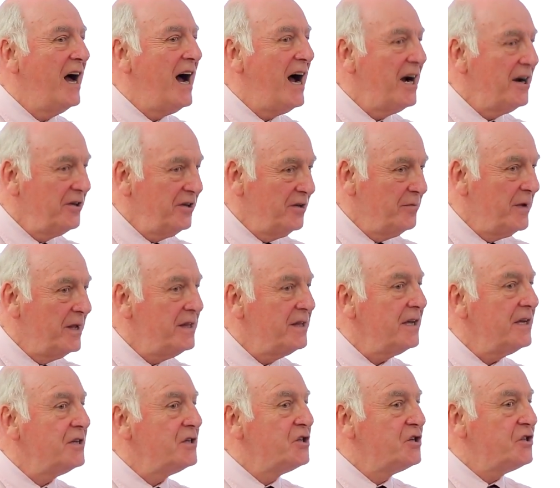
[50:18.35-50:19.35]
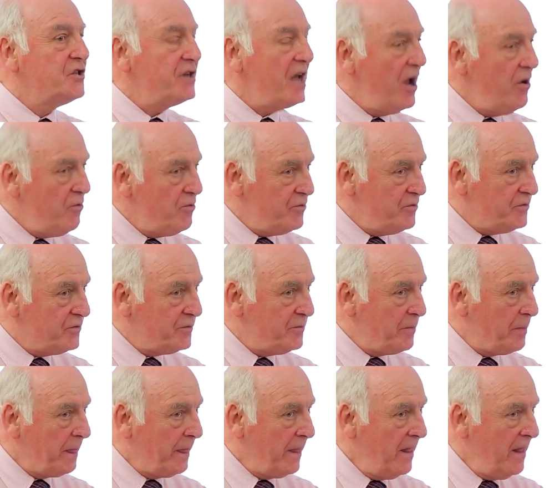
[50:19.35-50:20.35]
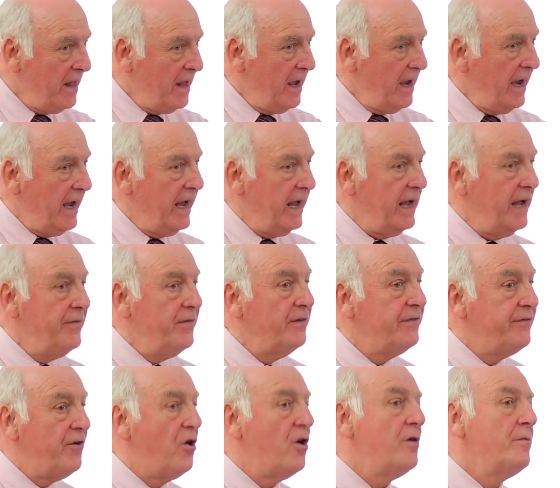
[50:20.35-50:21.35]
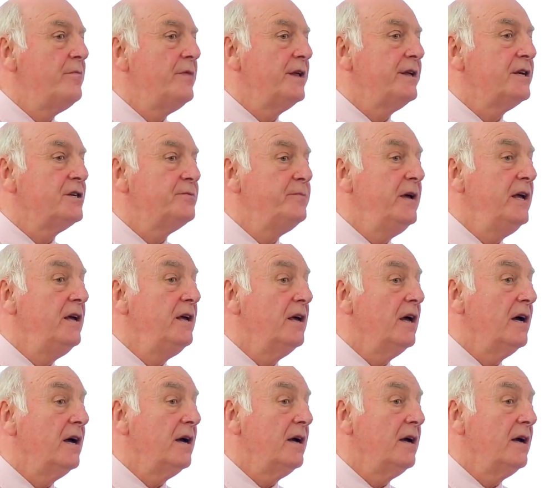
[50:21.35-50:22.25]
argument is sound in the form that it's being